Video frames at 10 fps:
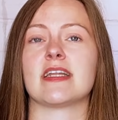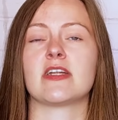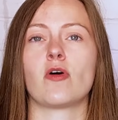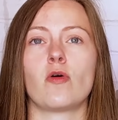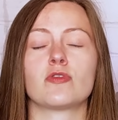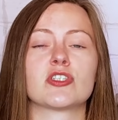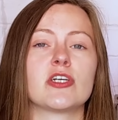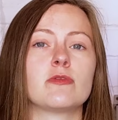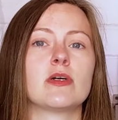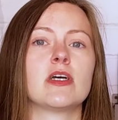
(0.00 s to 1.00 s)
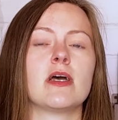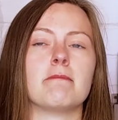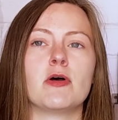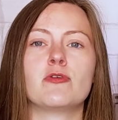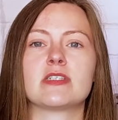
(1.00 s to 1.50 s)
And then also,
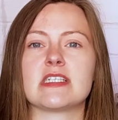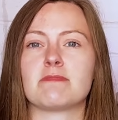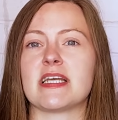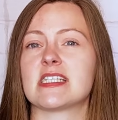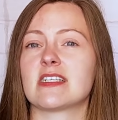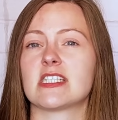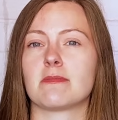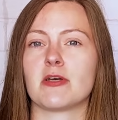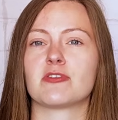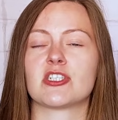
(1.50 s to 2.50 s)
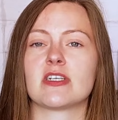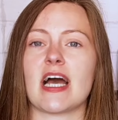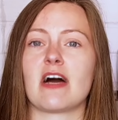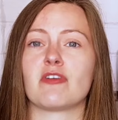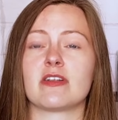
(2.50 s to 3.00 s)
Mohs is basically supposed to have